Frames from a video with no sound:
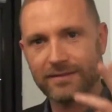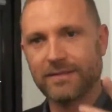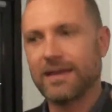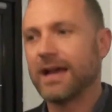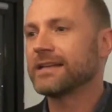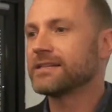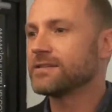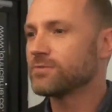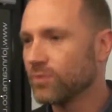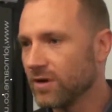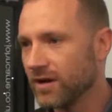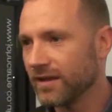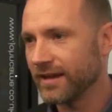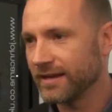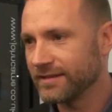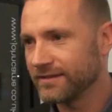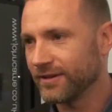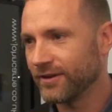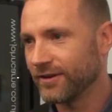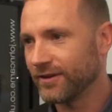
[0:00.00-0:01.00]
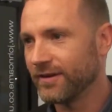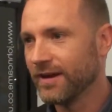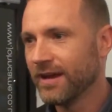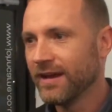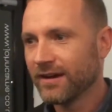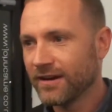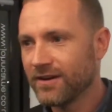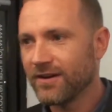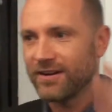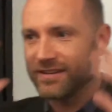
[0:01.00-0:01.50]
That's what they do.
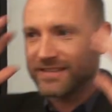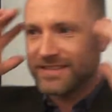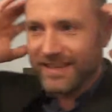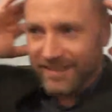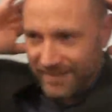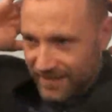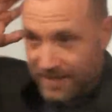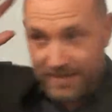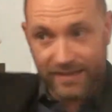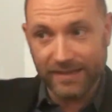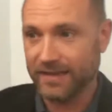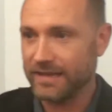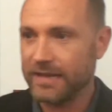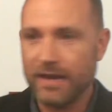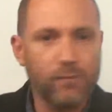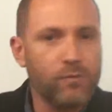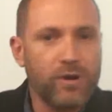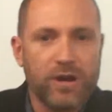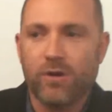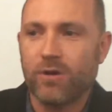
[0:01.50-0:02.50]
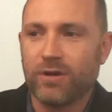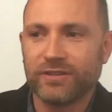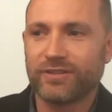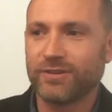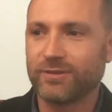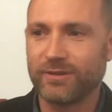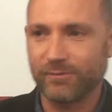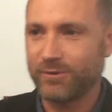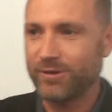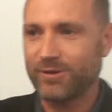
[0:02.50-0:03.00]
Guys we all do
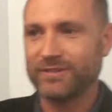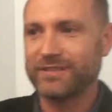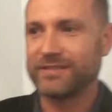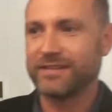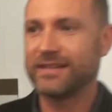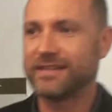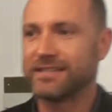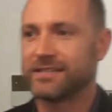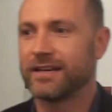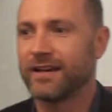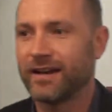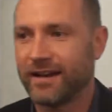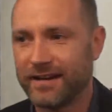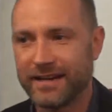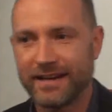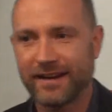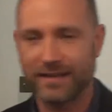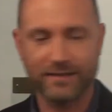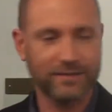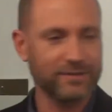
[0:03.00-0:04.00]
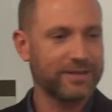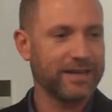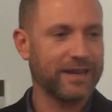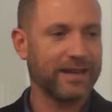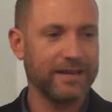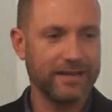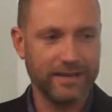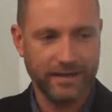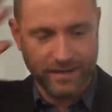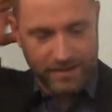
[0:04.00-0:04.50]
it, we all do this, you don't look at
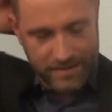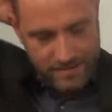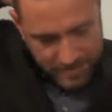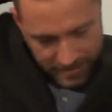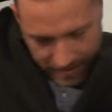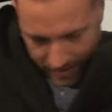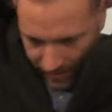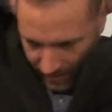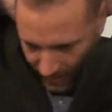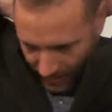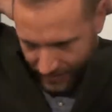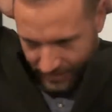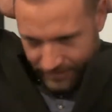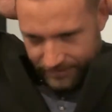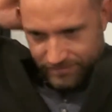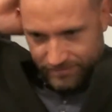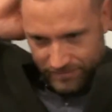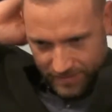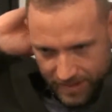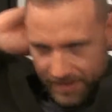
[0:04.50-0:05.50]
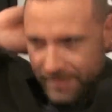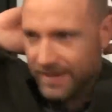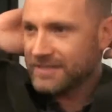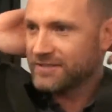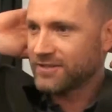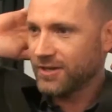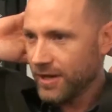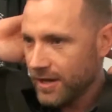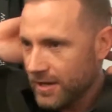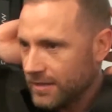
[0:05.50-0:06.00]
it, you go, yeah, that's
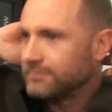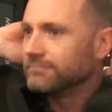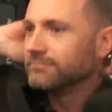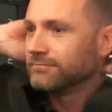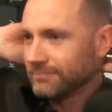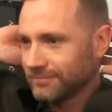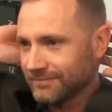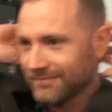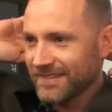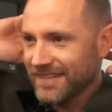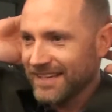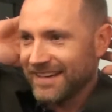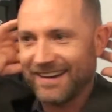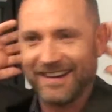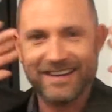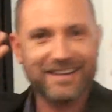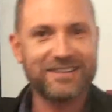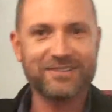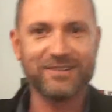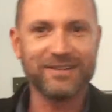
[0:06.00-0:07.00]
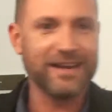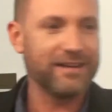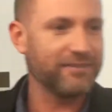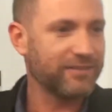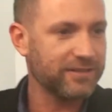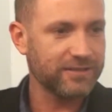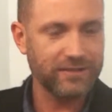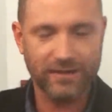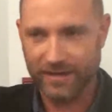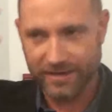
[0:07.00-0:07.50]
good. You know, you couldn't have a
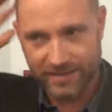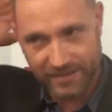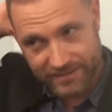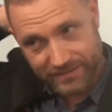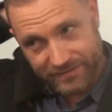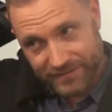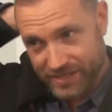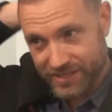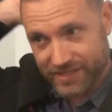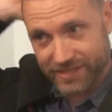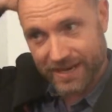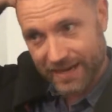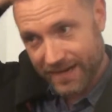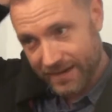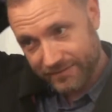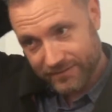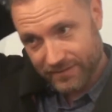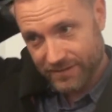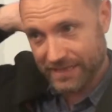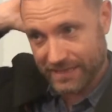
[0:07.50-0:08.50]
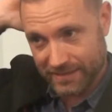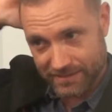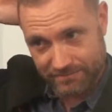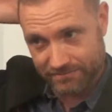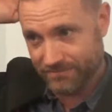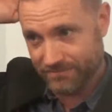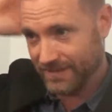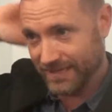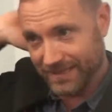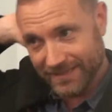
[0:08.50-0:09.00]
clue, I could have shaved like,
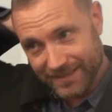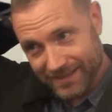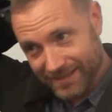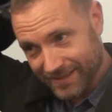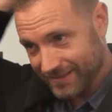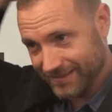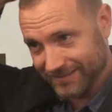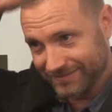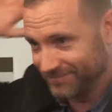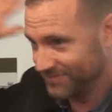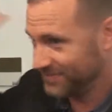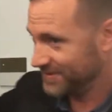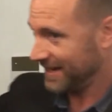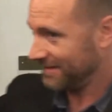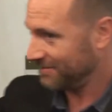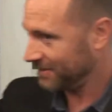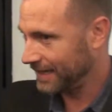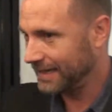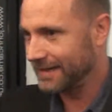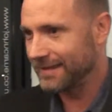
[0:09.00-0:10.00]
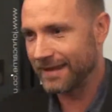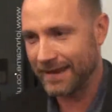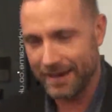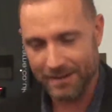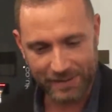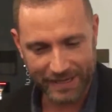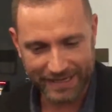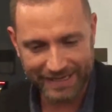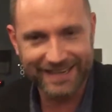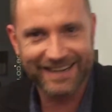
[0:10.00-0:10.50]
you know, something in there,
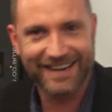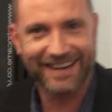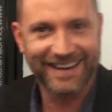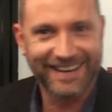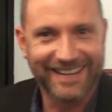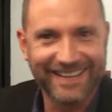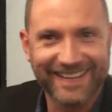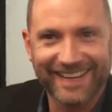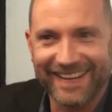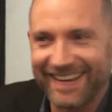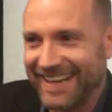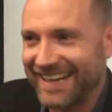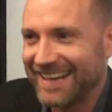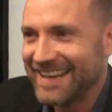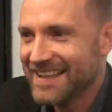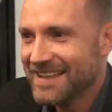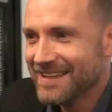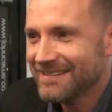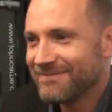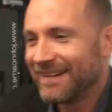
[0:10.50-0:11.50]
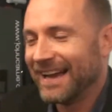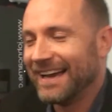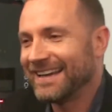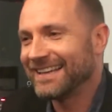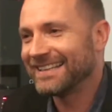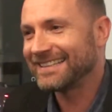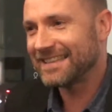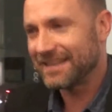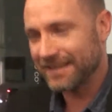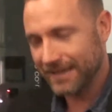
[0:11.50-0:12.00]
but you know, like,
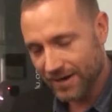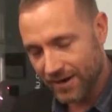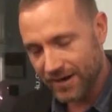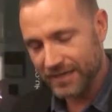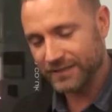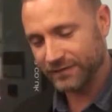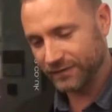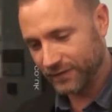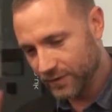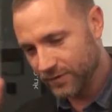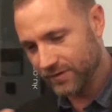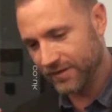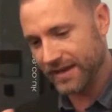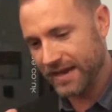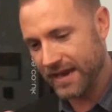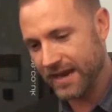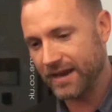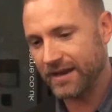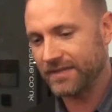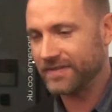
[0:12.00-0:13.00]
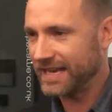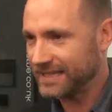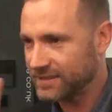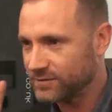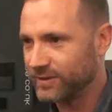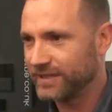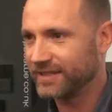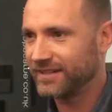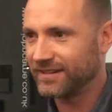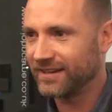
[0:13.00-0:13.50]
but guys feel their hair, and that's
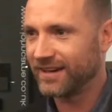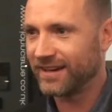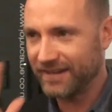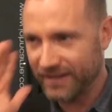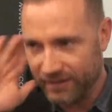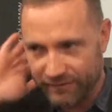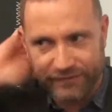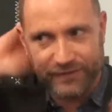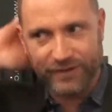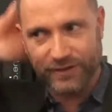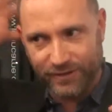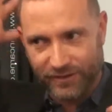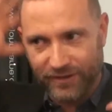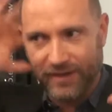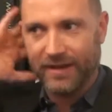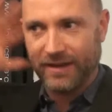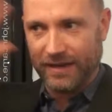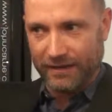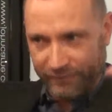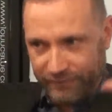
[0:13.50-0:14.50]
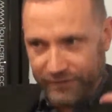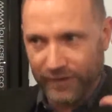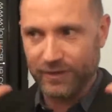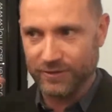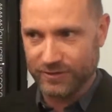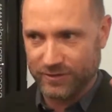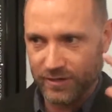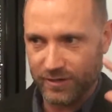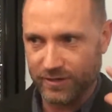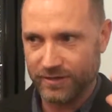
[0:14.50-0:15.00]
when you know it
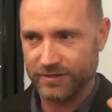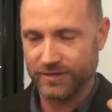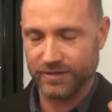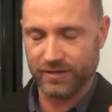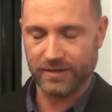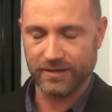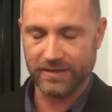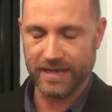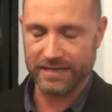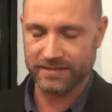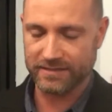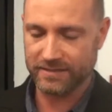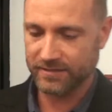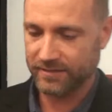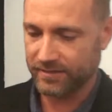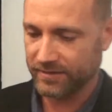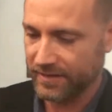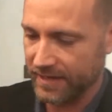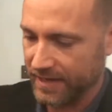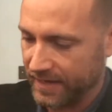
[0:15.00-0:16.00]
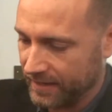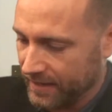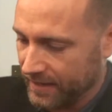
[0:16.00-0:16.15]
feels good, you know, that sort of thing.